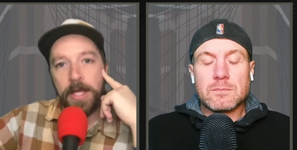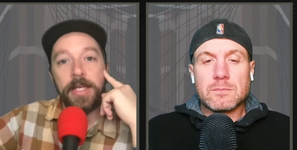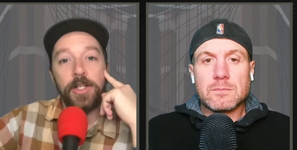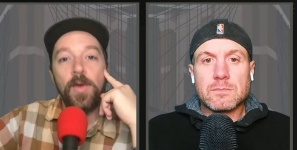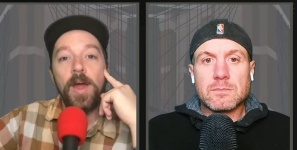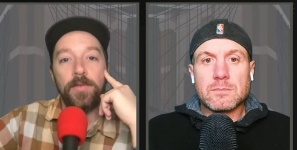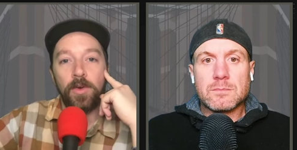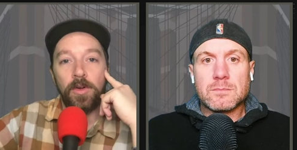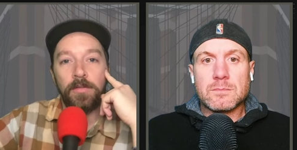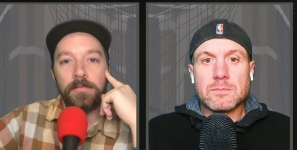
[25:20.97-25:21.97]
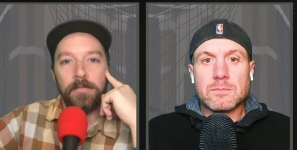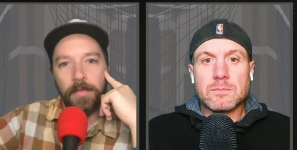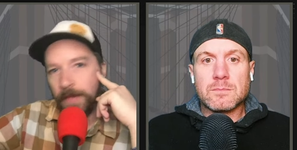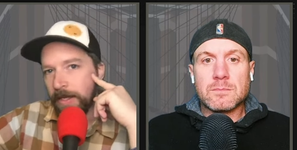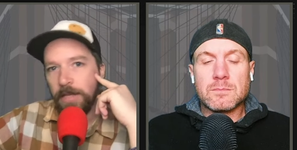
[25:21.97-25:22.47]
Speaker 1: in his right role,
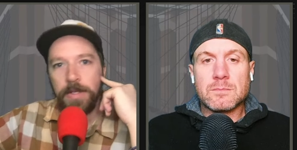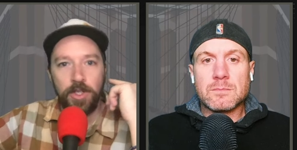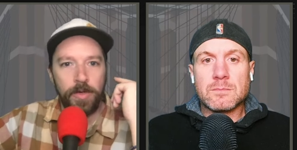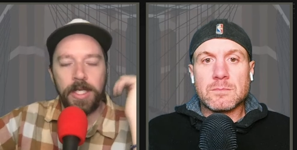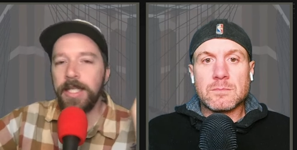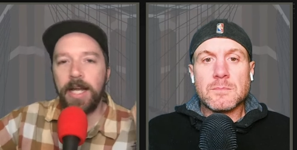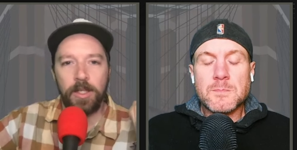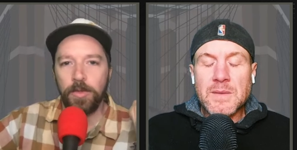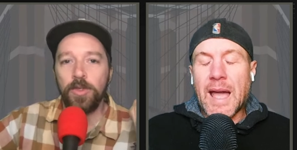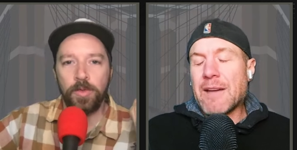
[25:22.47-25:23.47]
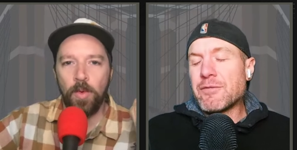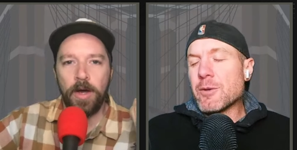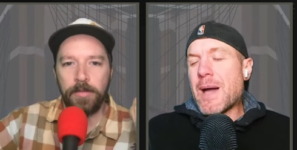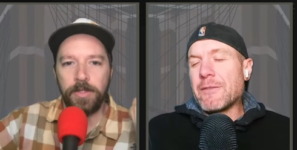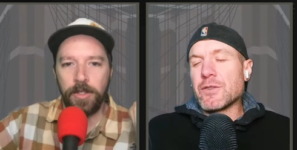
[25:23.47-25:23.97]
then he'd be doing exactly what. Yeah, I feel
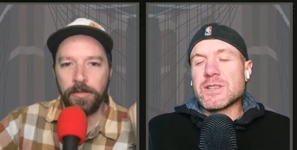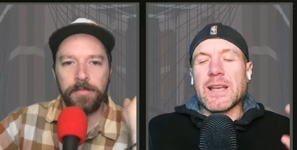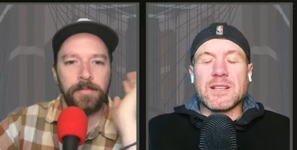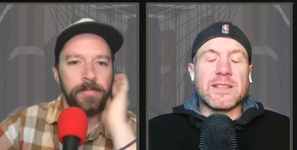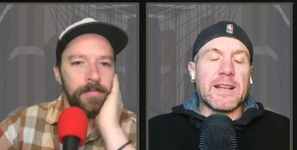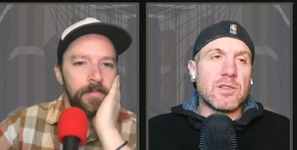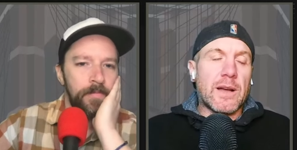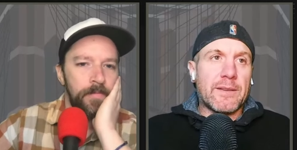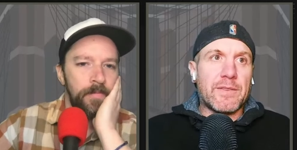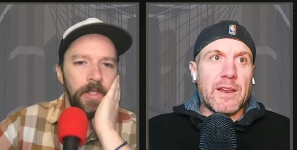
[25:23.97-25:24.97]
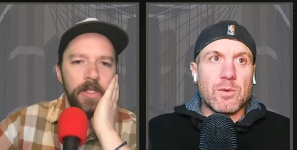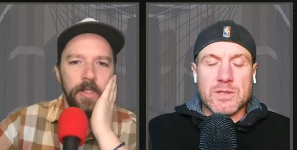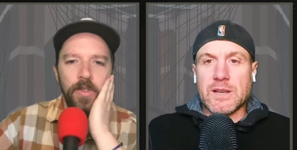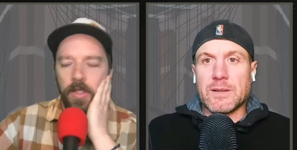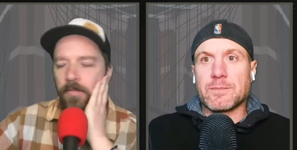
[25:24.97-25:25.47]
bad for saying stinks. So if anyone's
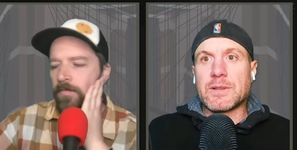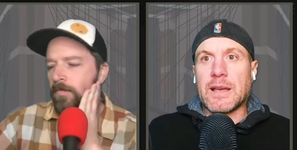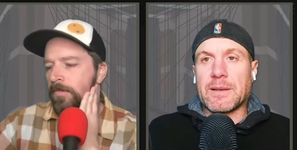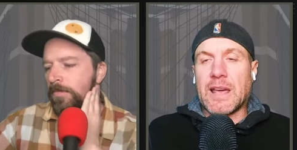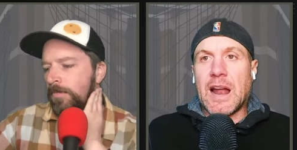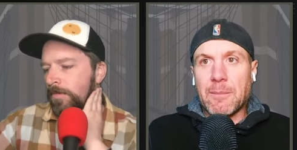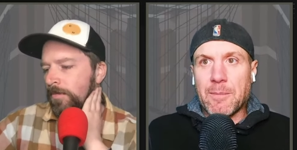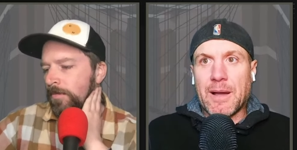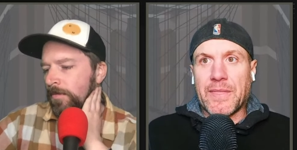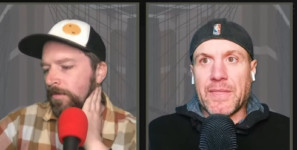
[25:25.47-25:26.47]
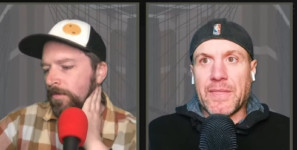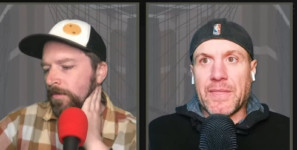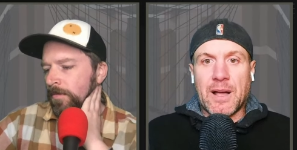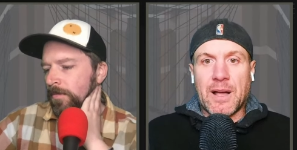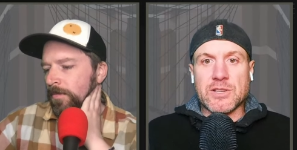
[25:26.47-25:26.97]
yeah,
Speaker 2: yeah. gonna get on me about that, I'm
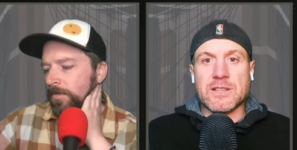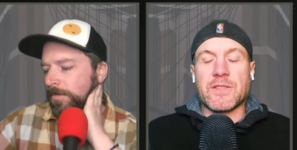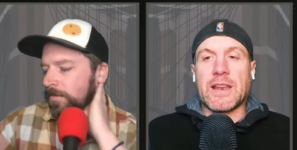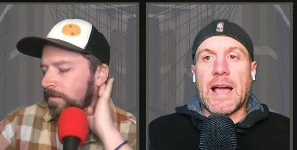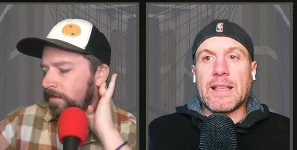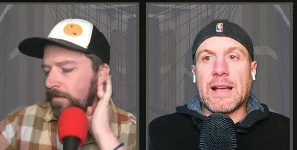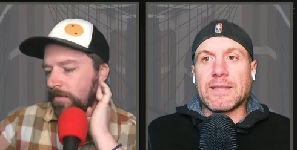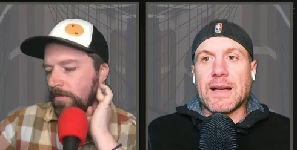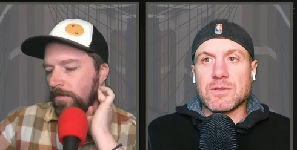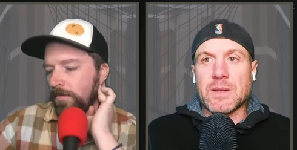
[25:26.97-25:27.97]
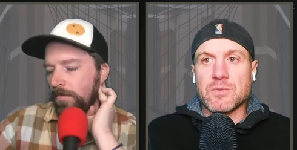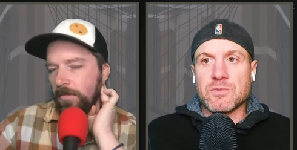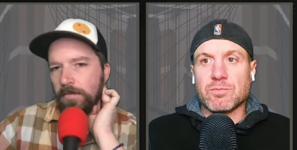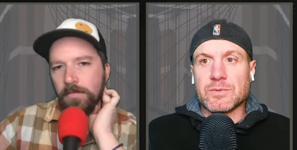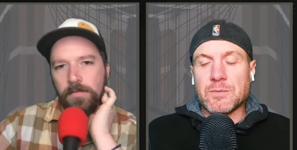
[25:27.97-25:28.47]
apologizing for that. I, I that was that was
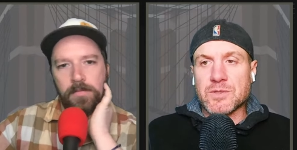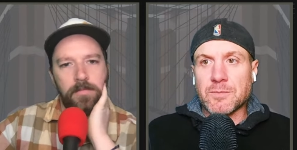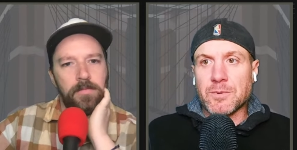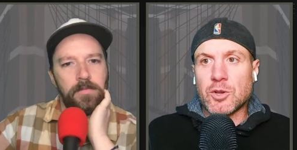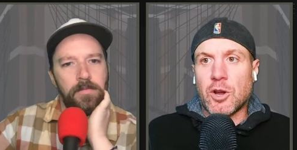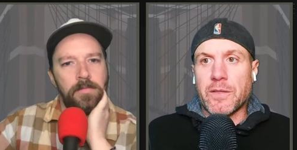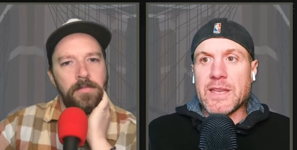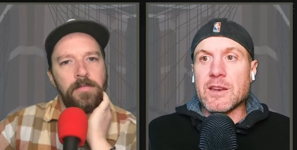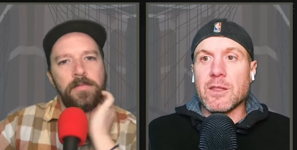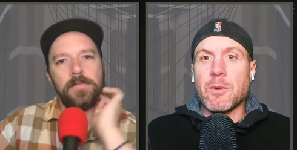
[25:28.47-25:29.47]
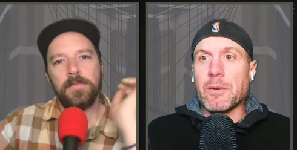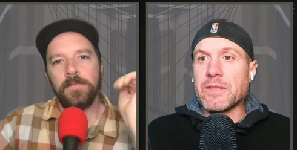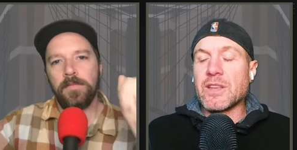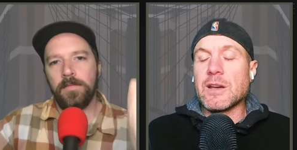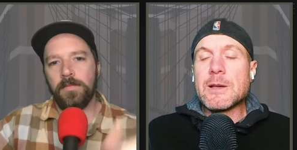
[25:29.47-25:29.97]
the that was the caught in the heat of the moment. The